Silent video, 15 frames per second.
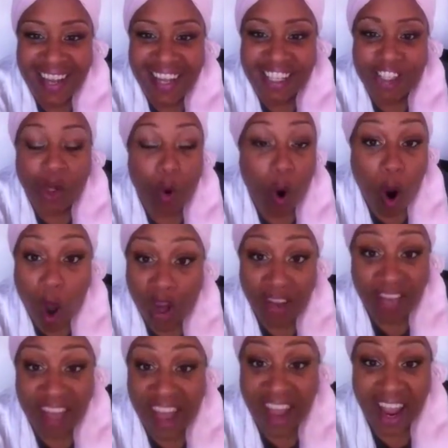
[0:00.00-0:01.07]
So all
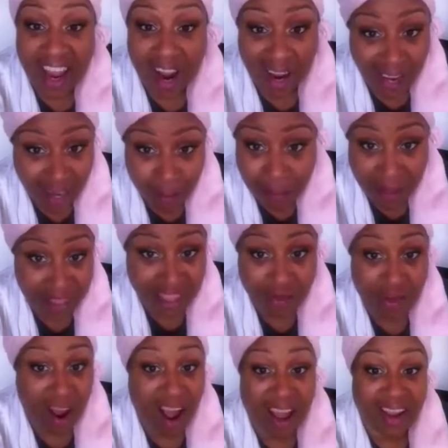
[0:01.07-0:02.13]
of that in a bus
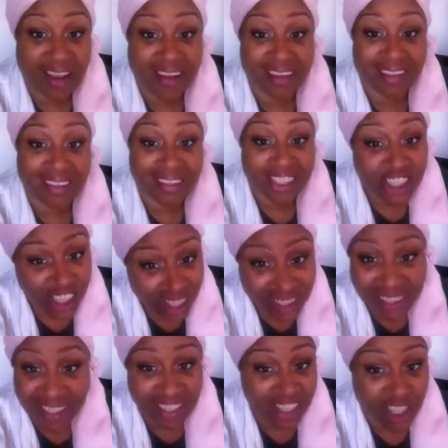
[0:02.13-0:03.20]
ride. She
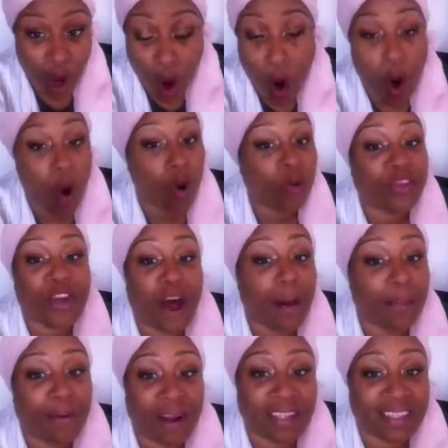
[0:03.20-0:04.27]
did this whole
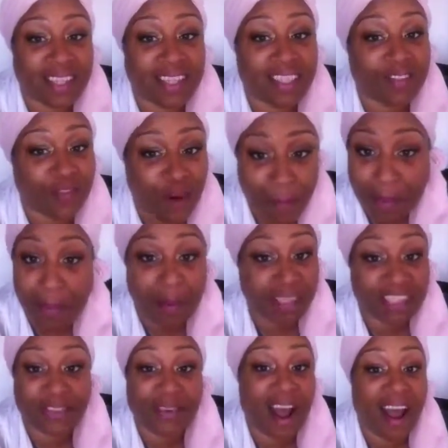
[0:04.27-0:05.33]
thought process from the
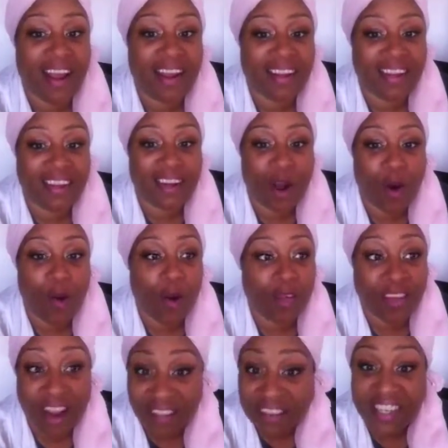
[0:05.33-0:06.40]
bus ride, you know,
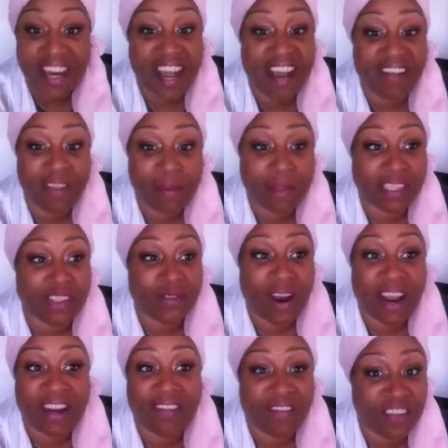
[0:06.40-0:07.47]
of every day of the bus
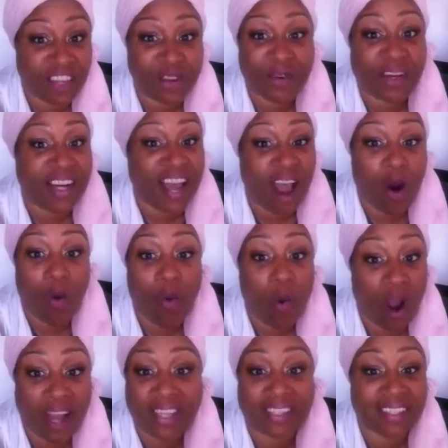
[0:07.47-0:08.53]
ride and figuring out,
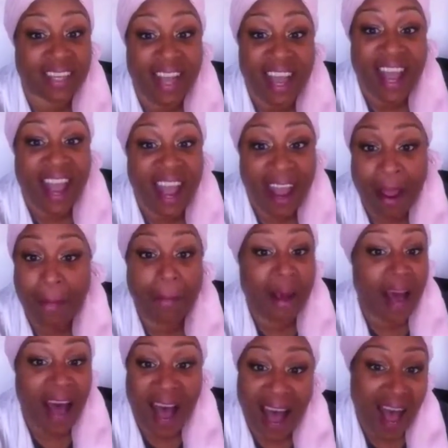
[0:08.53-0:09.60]
what am
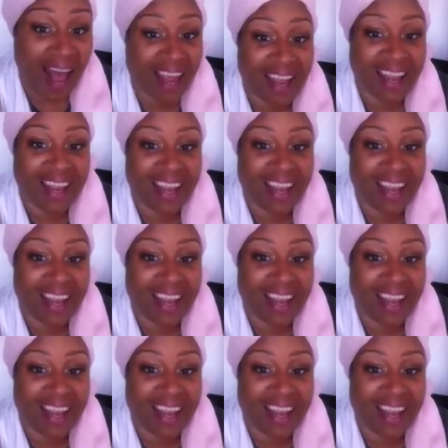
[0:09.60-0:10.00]
I?